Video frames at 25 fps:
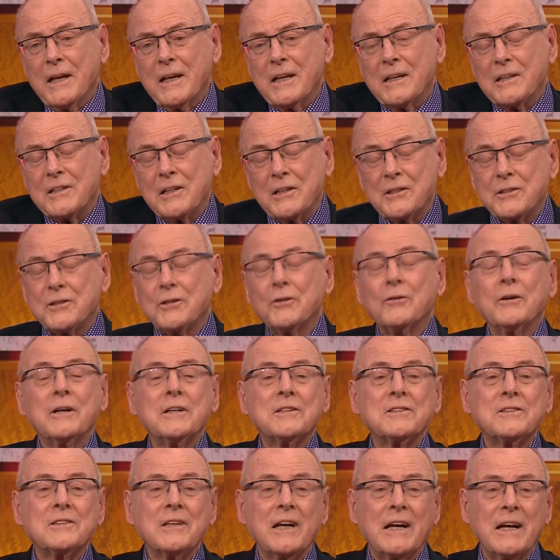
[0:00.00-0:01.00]
it's his
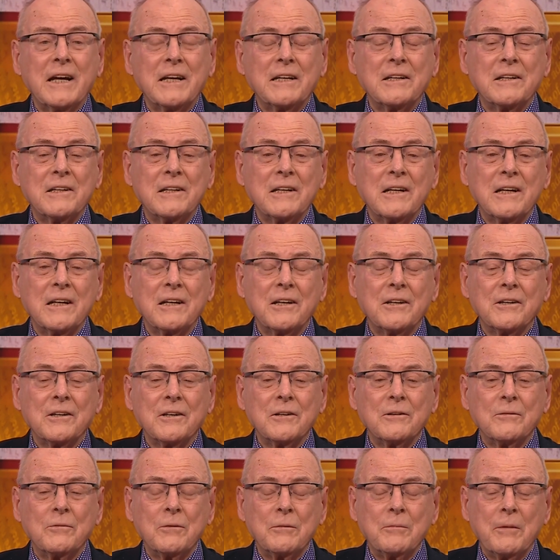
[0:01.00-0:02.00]
choice, and you
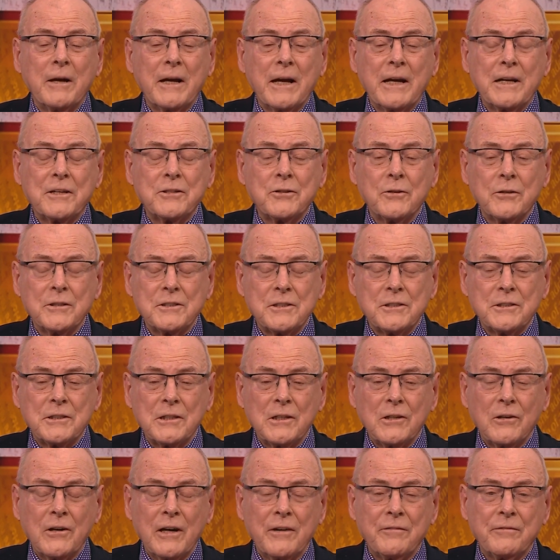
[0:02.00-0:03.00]
know, we make our choices in
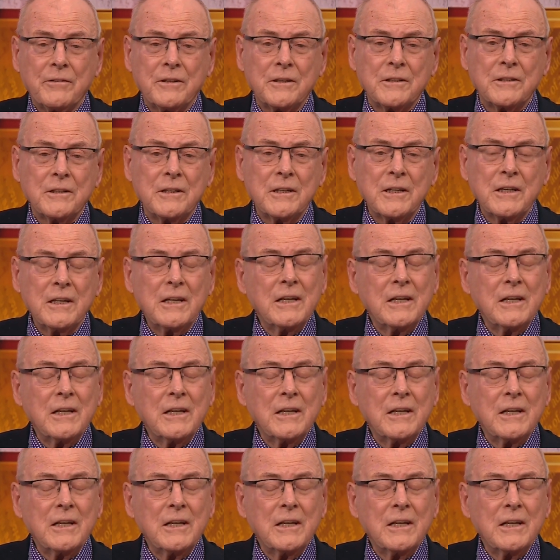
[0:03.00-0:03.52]
life, and